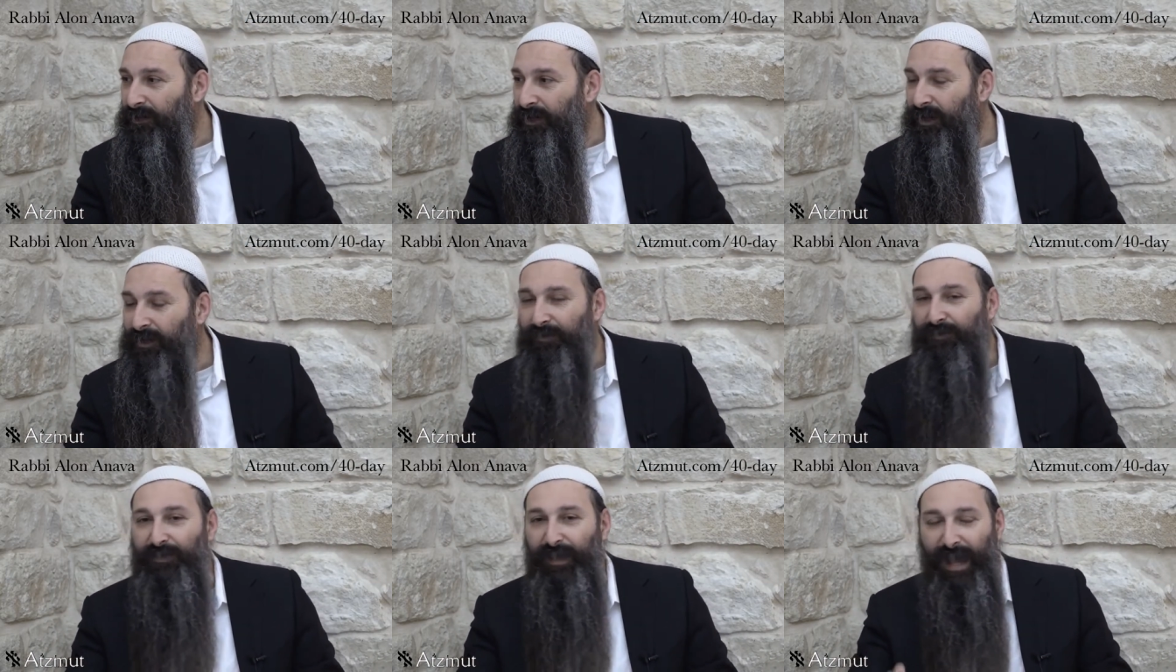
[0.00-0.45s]

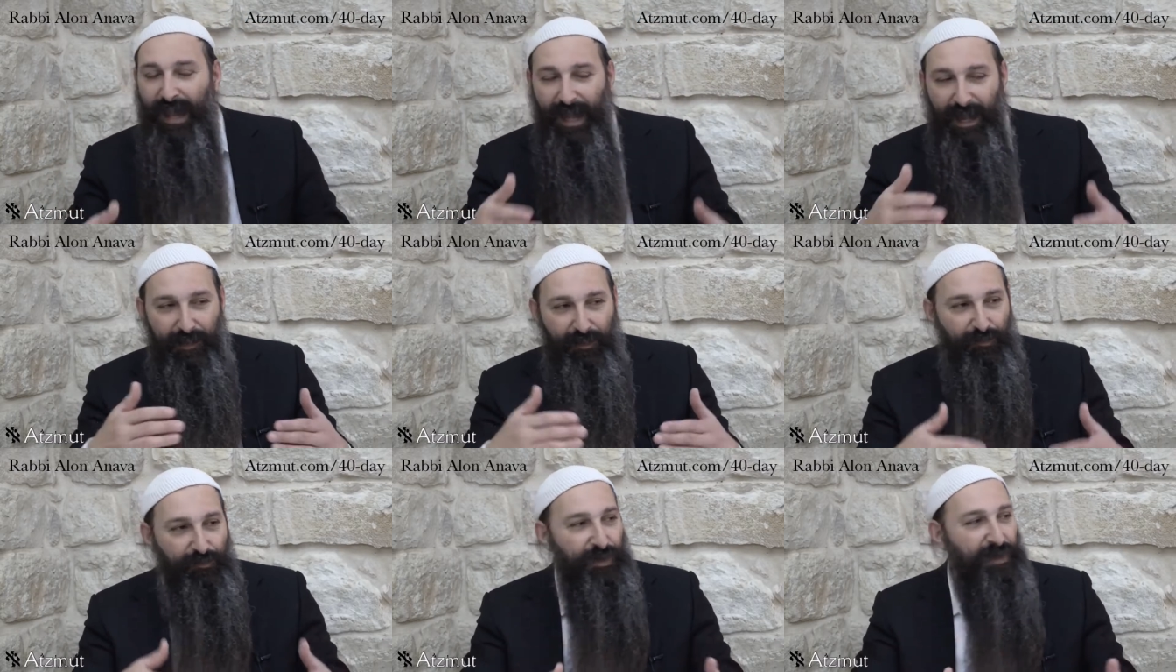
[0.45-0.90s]
And
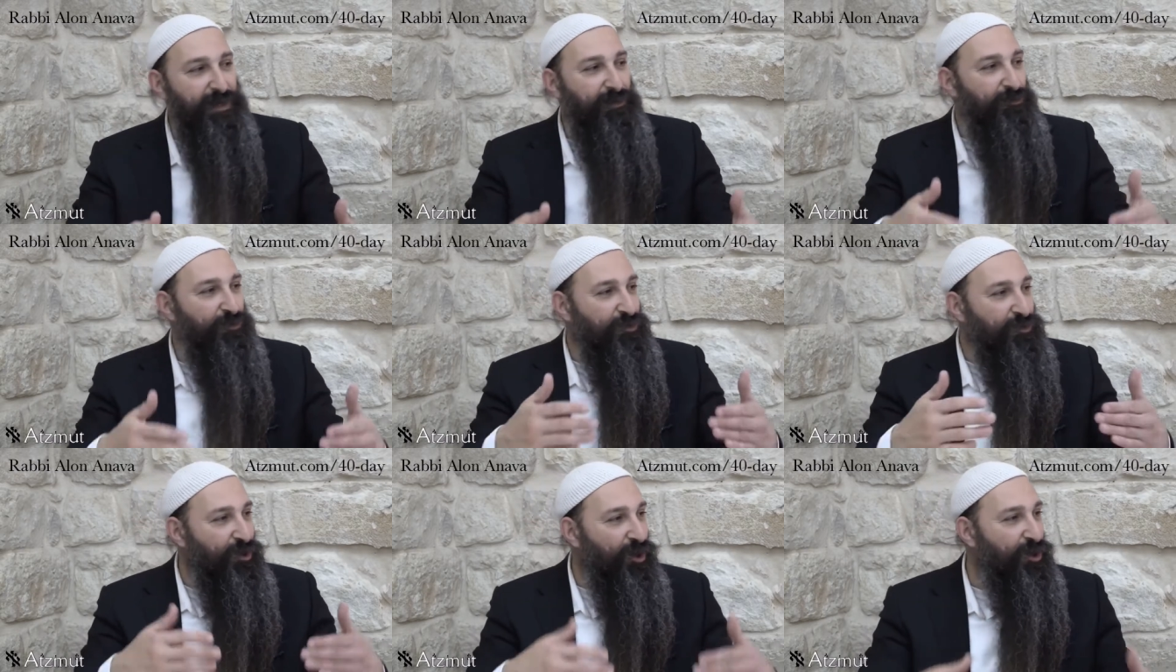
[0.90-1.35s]
that already
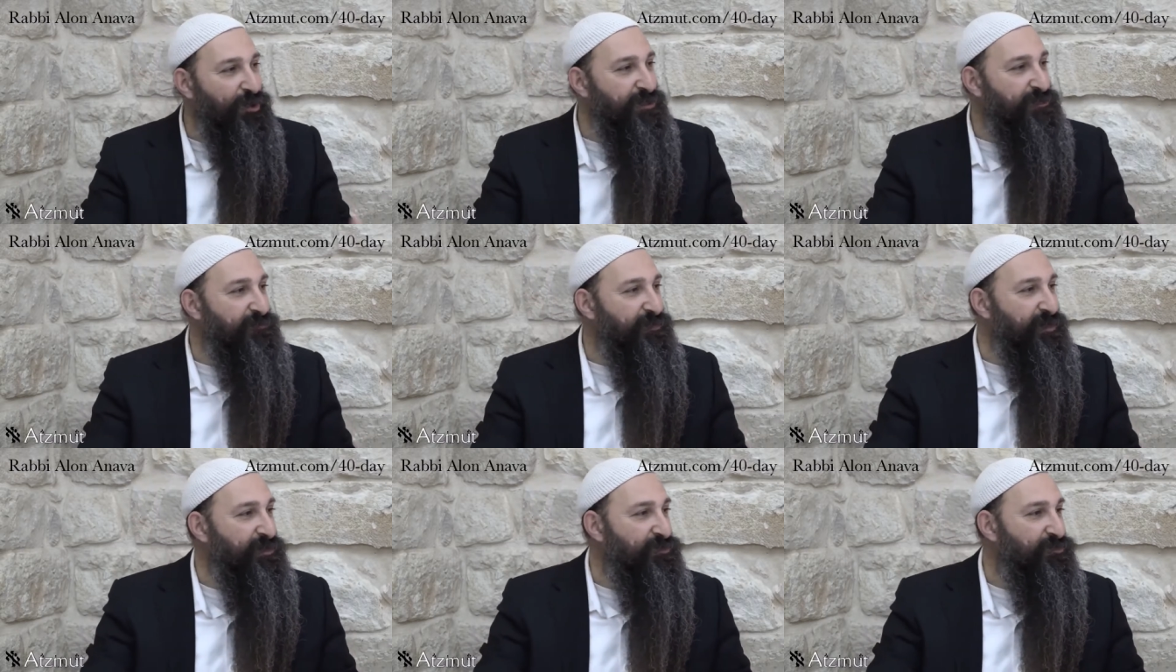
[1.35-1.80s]
will
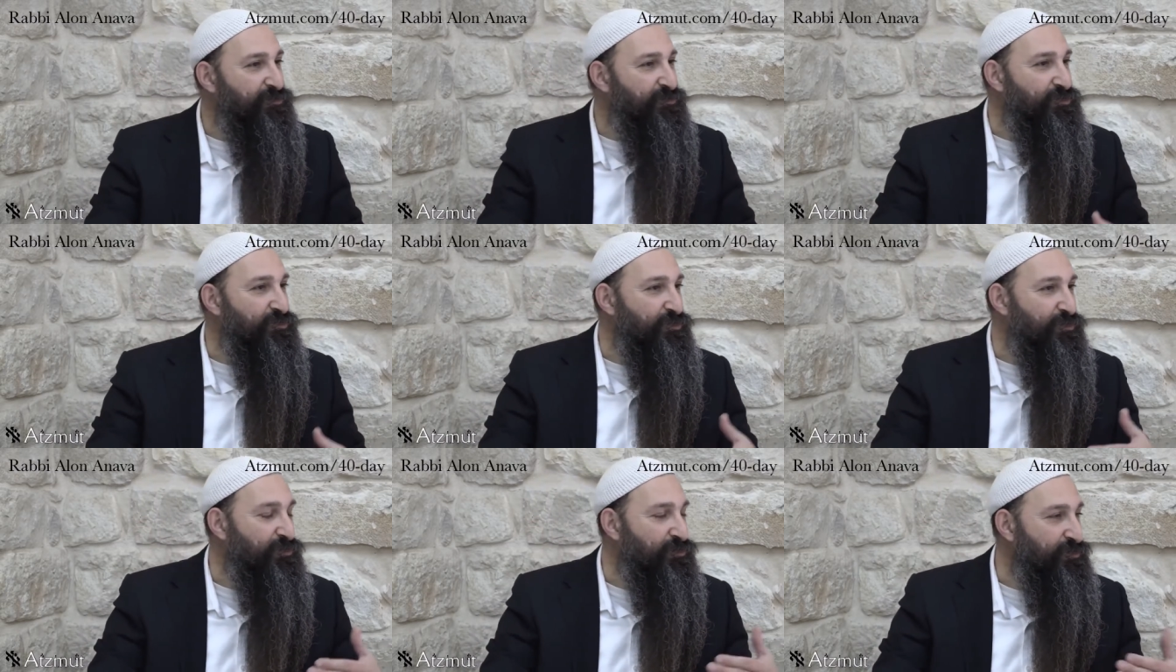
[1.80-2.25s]
cause me to
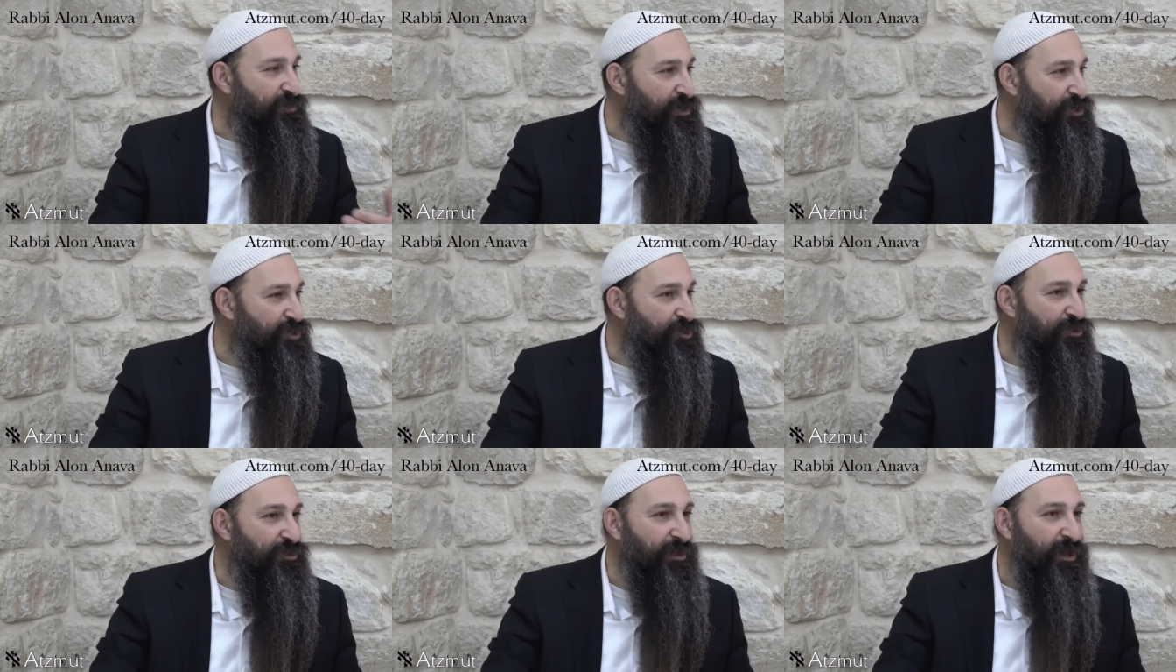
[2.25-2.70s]
do
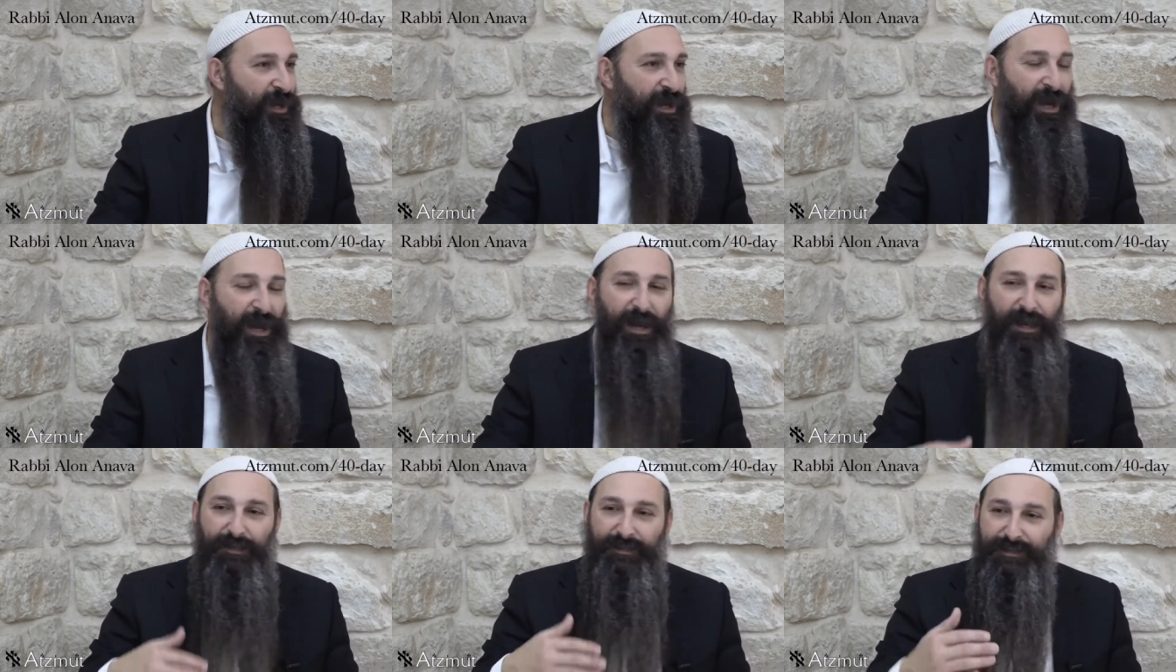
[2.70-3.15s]
lashon
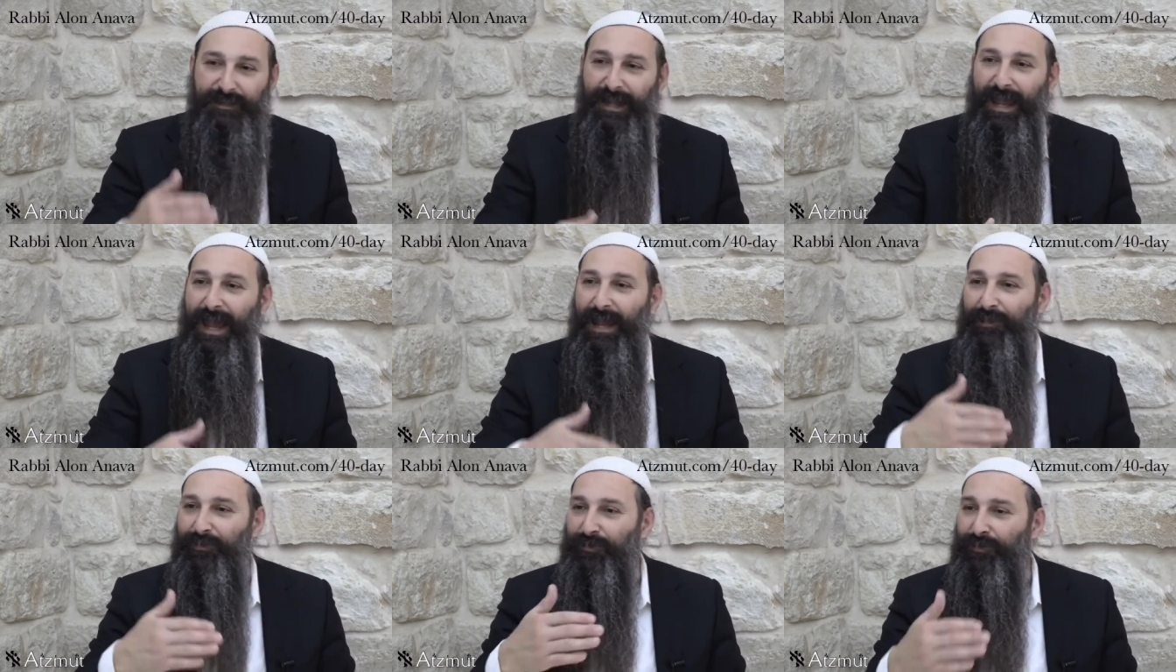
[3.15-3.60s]
hara,
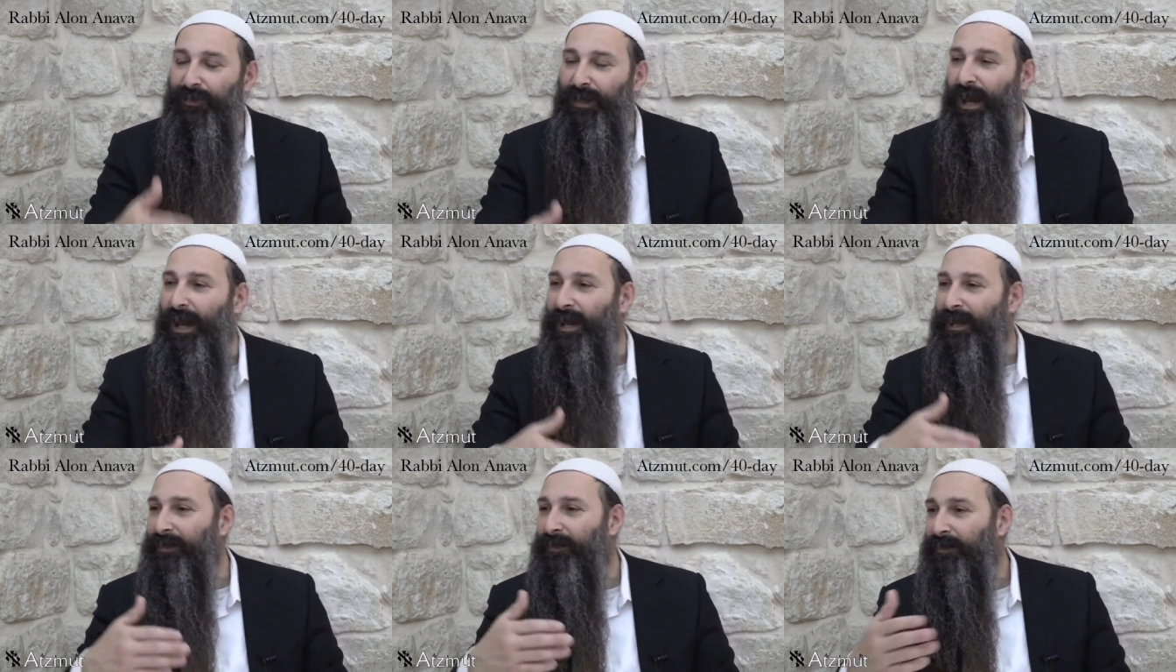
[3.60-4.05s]
slander,
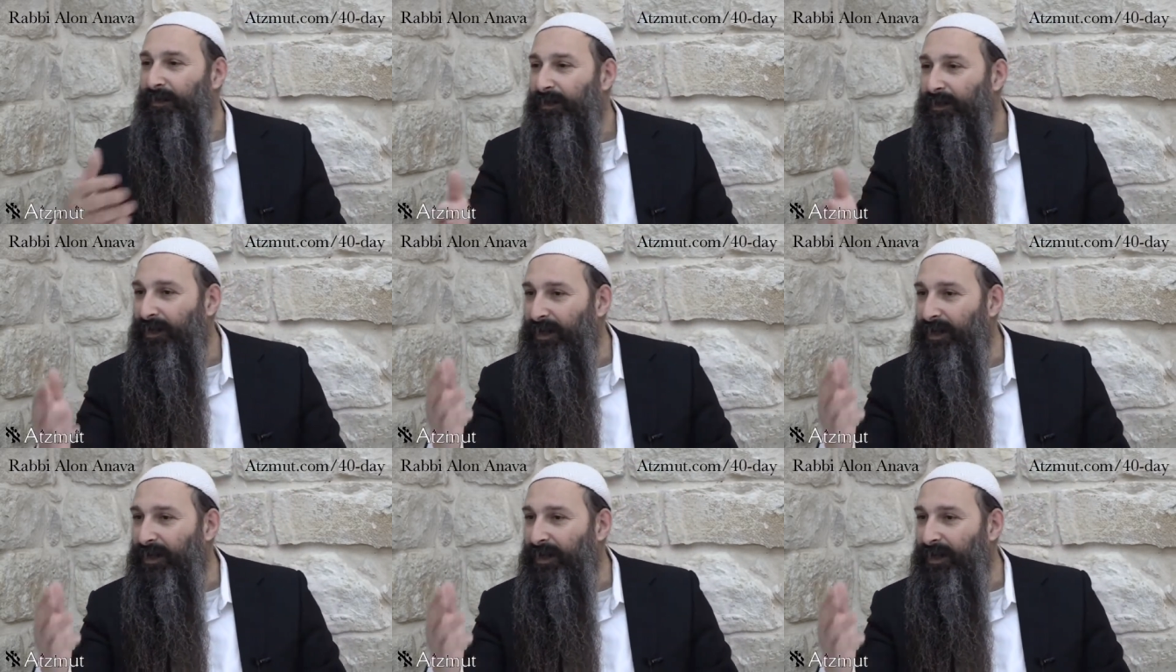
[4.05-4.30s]
lie,